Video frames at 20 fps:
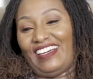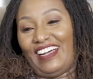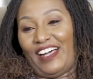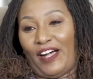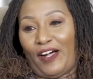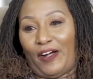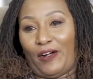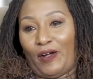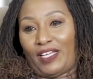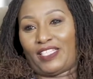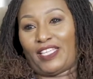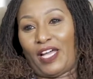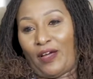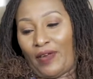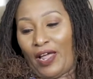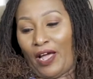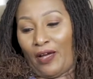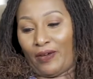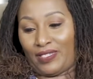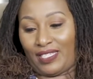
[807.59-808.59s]
Uh, a
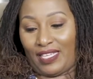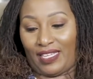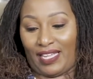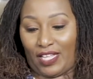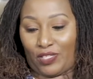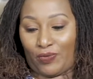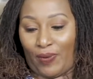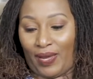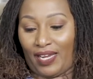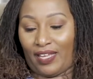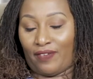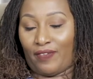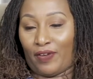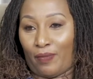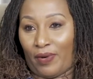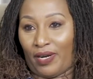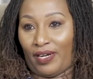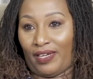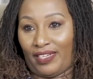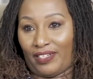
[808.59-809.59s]
townhouse, and that's why I live
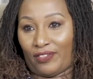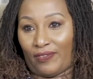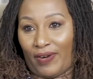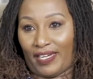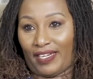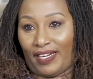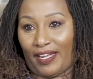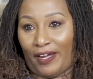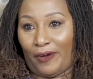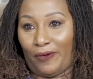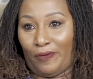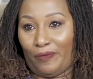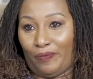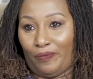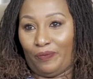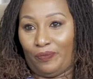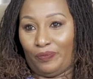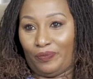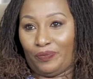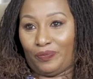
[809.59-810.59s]
in Maryland right now.
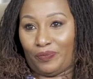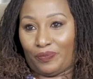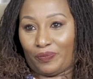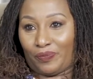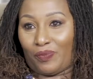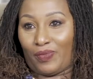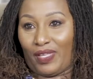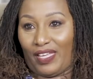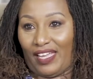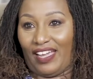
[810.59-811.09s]
Nice.